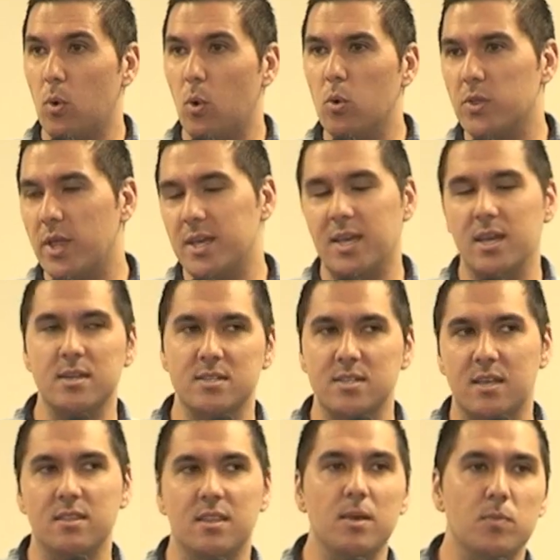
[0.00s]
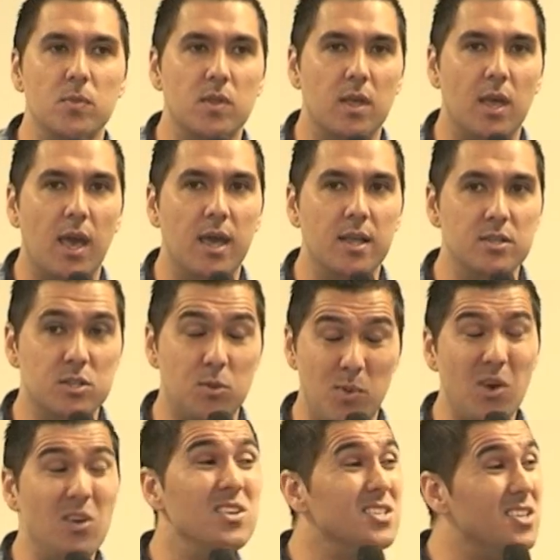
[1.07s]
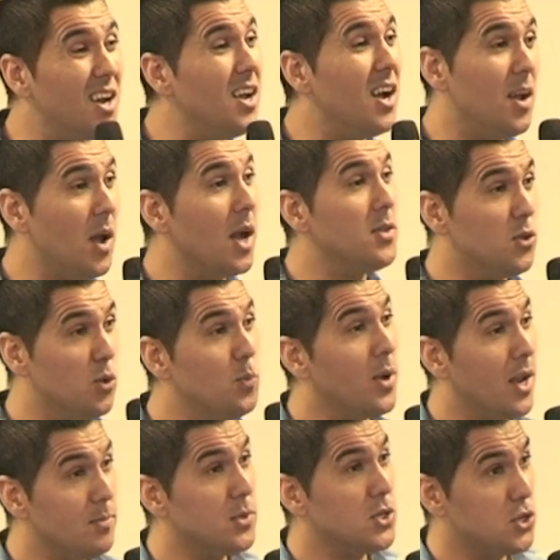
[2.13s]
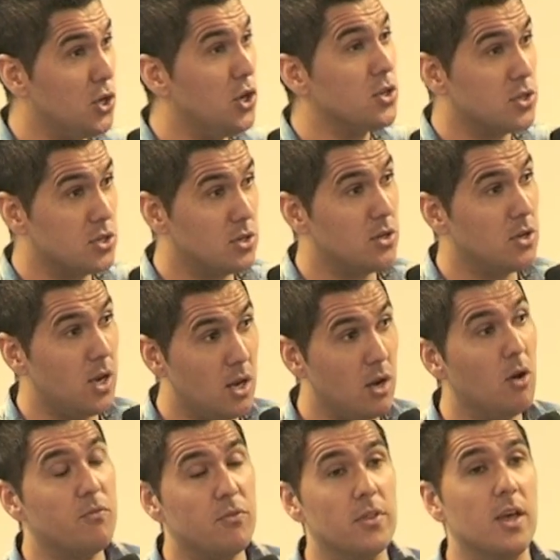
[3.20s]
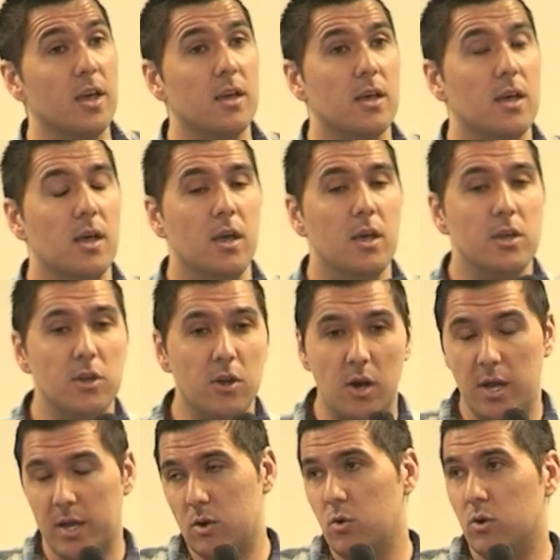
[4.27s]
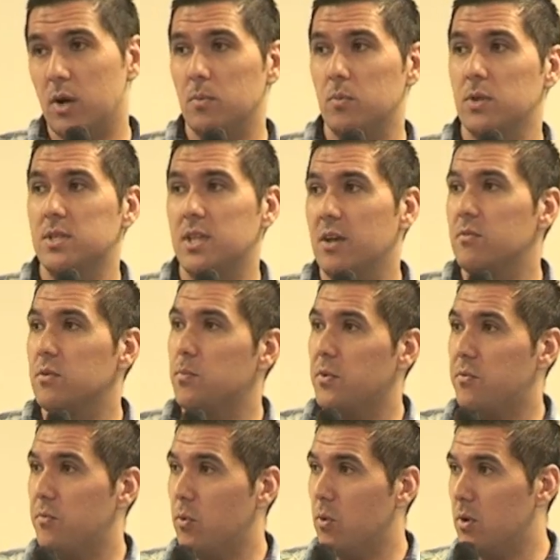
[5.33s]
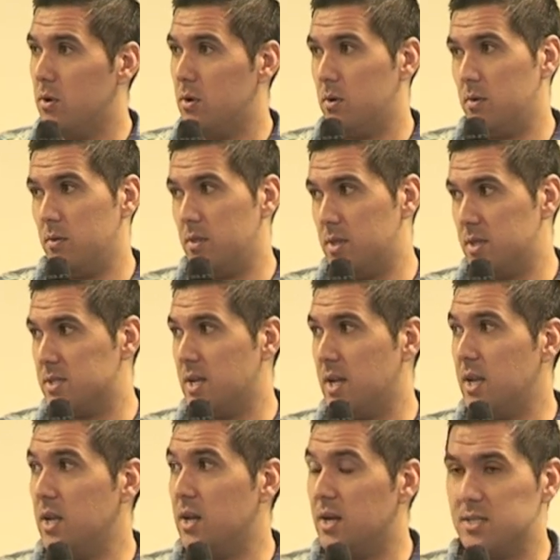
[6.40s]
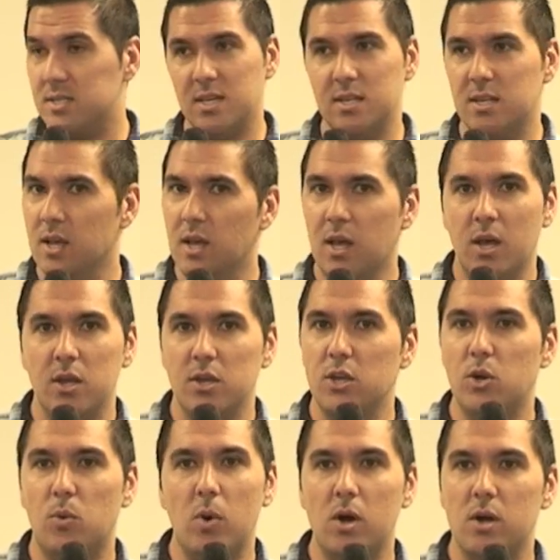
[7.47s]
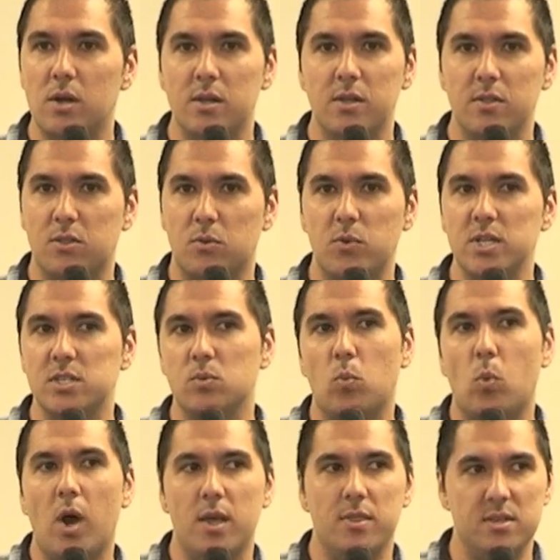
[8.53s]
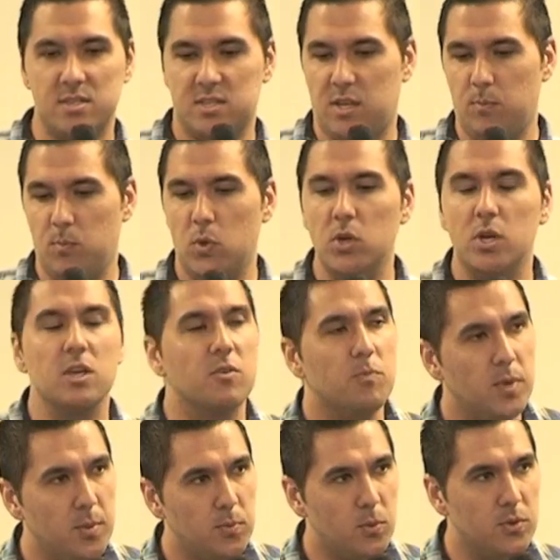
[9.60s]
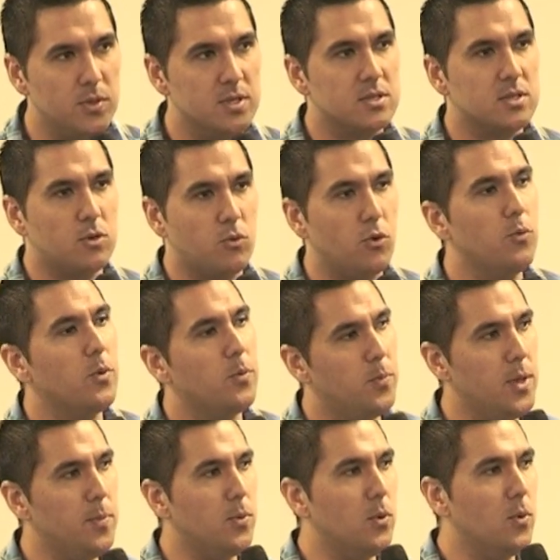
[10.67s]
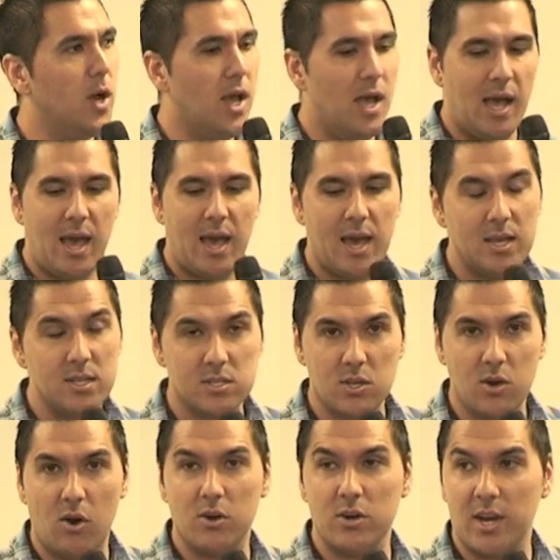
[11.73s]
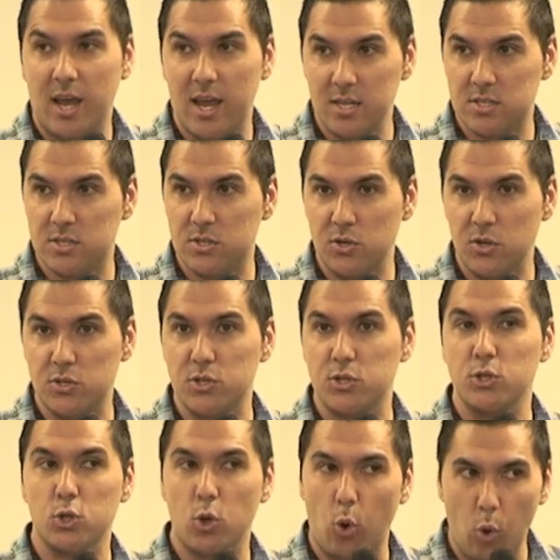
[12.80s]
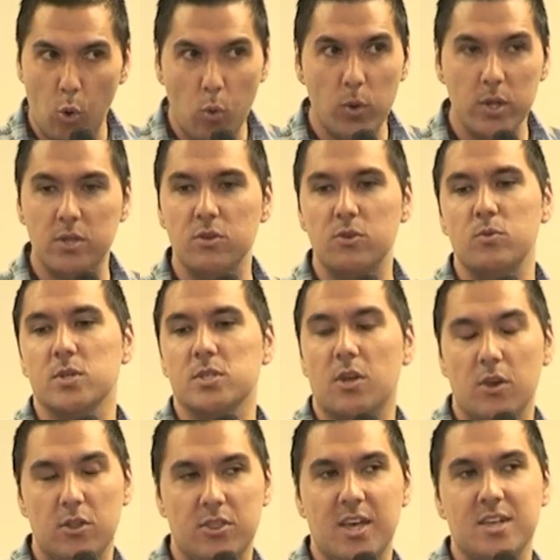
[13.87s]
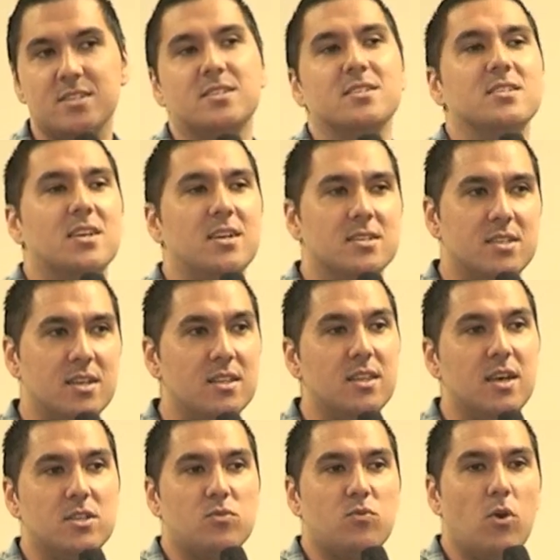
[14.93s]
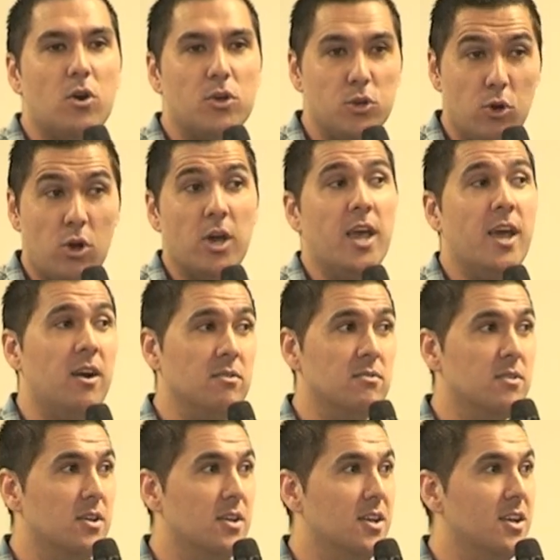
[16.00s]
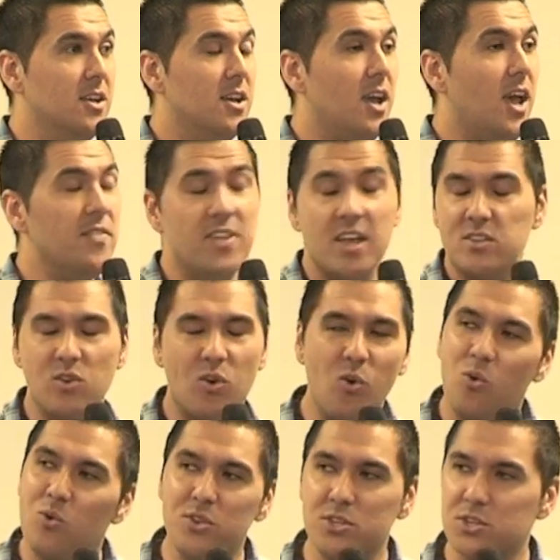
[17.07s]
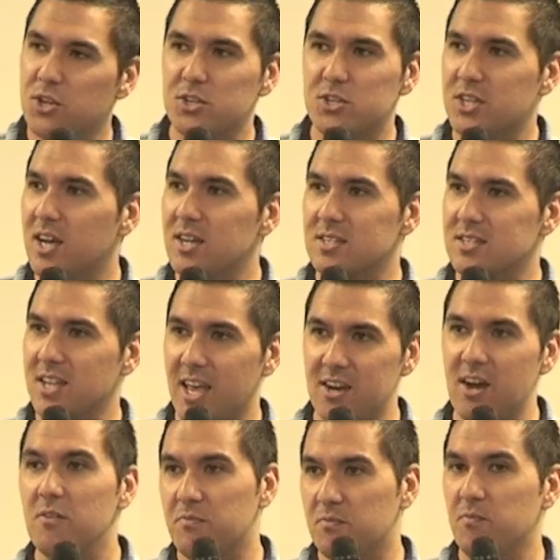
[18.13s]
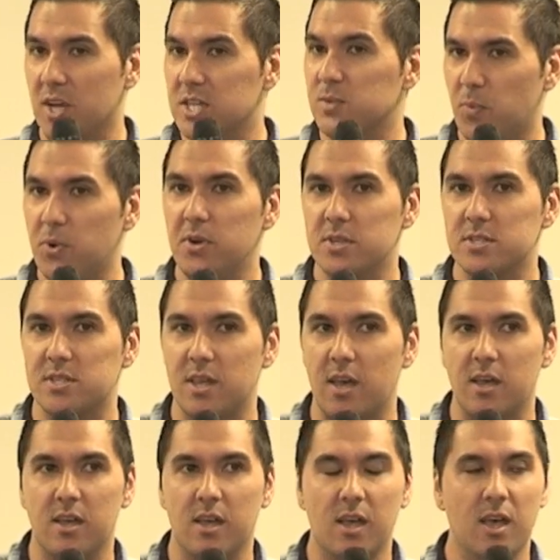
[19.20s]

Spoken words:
all they get is condemned. And to be honest, I do blame the church a lot for that. I caught up with David before this Sunday, and I said, you know what? The reason why this community of people and this group of people hates God and hates the church is because all we do is go, that's disgusting, that's wrong, you'll go to hell. And that's all the church does. And I've experienced that.